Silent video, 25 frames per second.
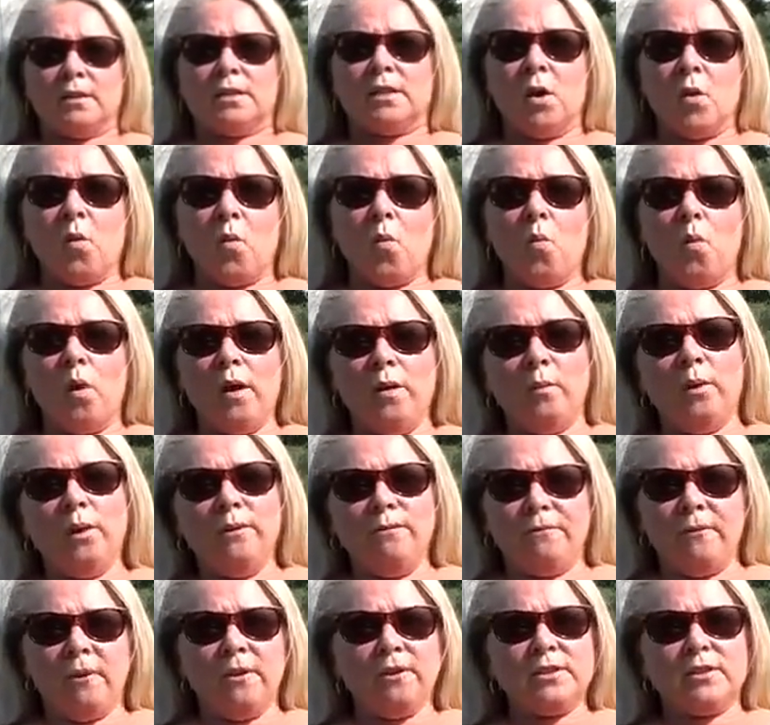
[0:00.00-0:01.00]
So when we
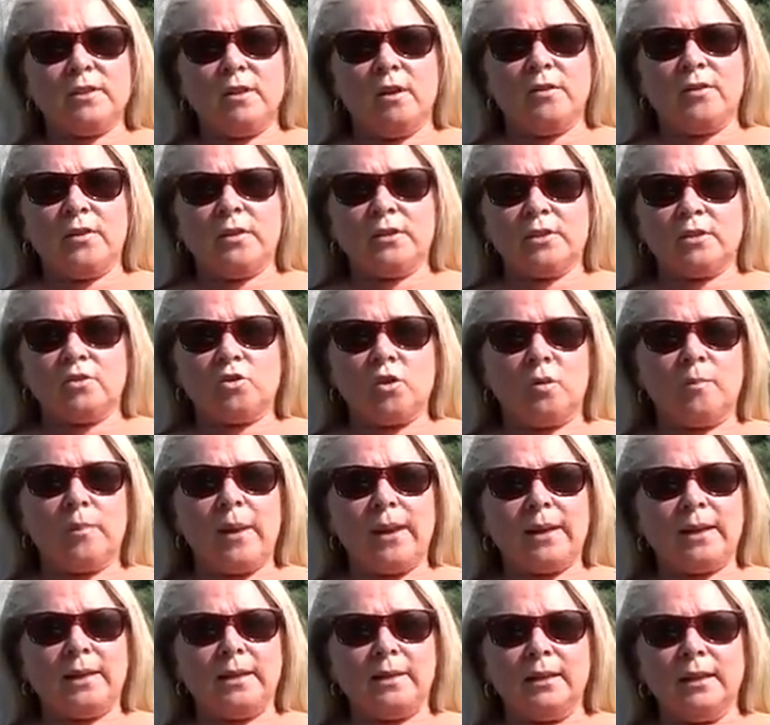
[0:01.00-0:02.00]
first got the
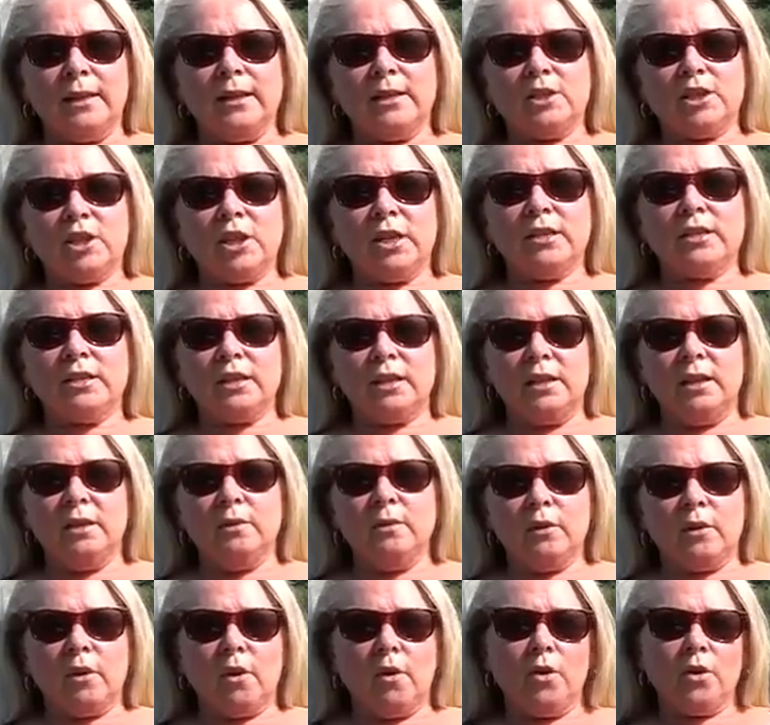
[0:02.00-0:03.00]
Strongback Elite chairs a
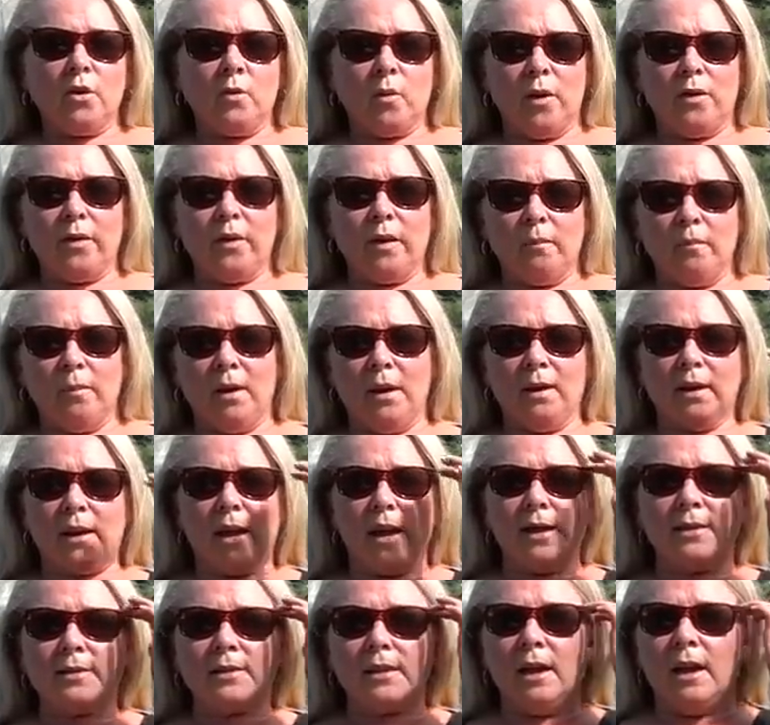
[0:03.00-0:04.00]
year ago, the one that Marc
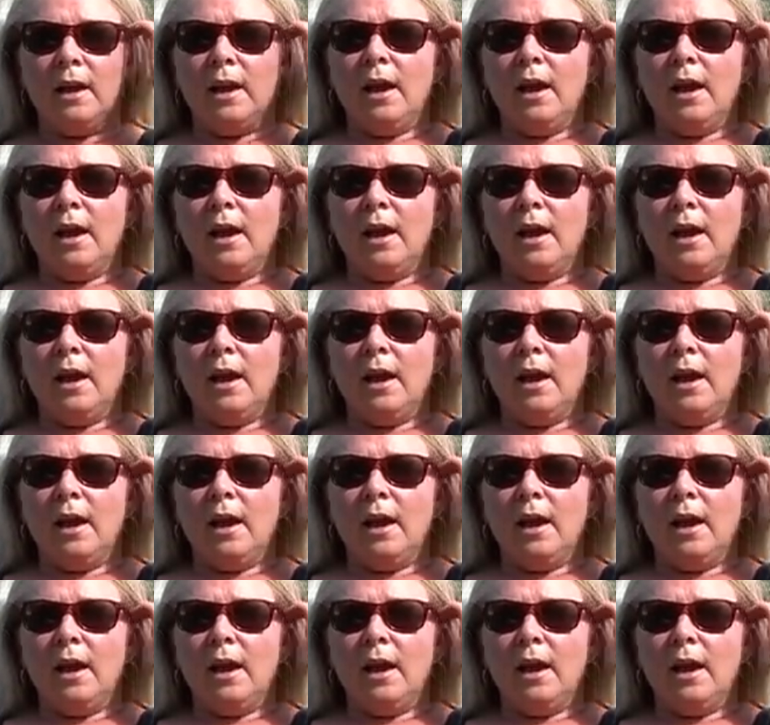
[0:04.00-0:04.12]
has,